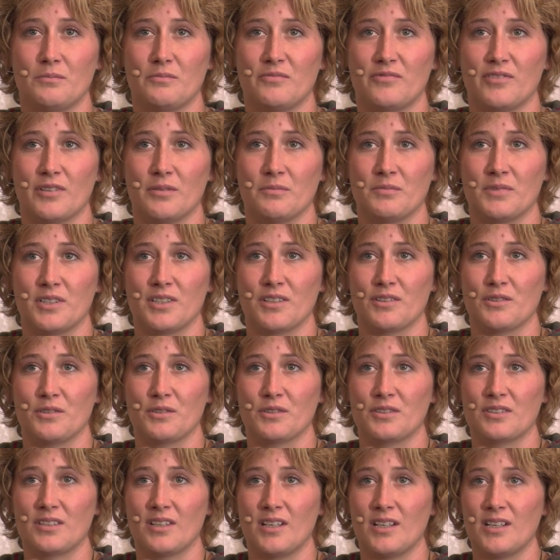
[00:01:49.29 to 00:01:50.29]
from the
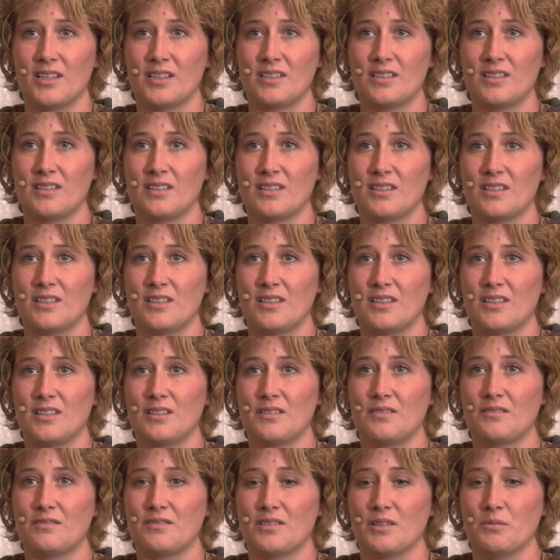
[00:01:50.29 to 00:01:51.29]
other side,
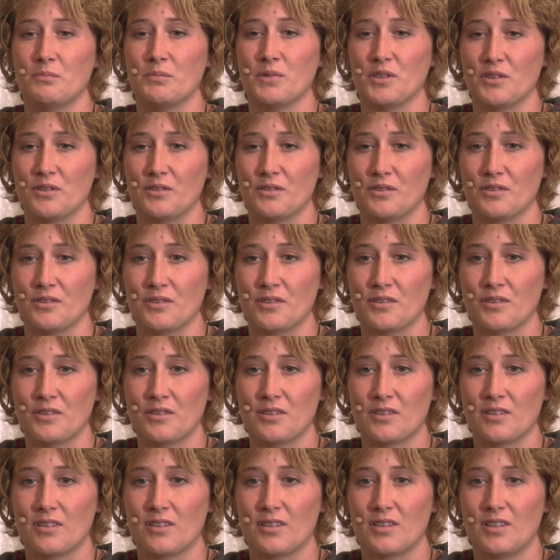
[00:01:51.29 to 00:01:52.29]
from Mother
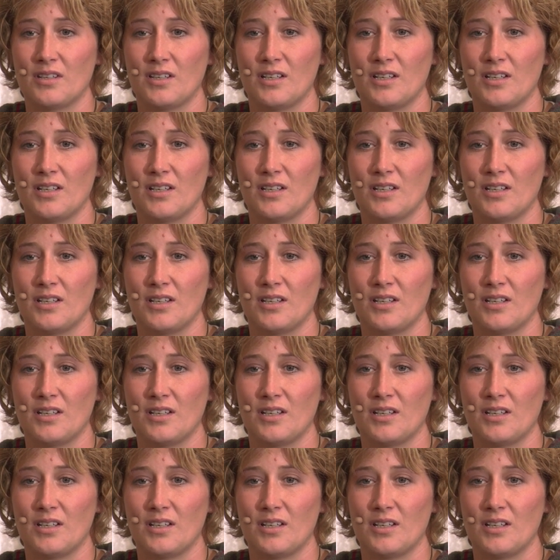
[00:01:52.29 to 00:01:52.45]
Earth,